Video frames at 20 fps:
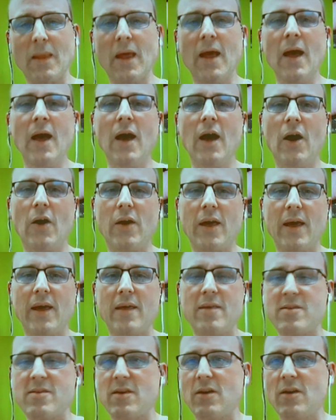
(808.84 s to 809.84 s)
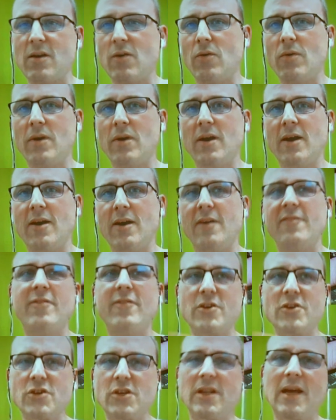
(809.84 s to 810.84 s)
okay, so uh,
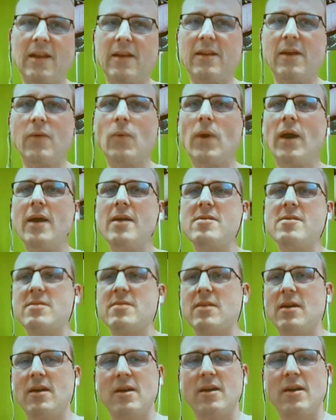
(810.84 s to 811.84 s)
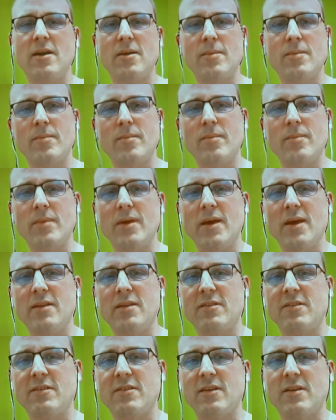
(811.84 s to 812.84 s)
functionality-wise, um, it
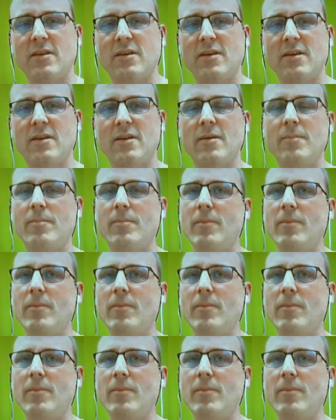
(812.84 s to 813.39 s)
uh,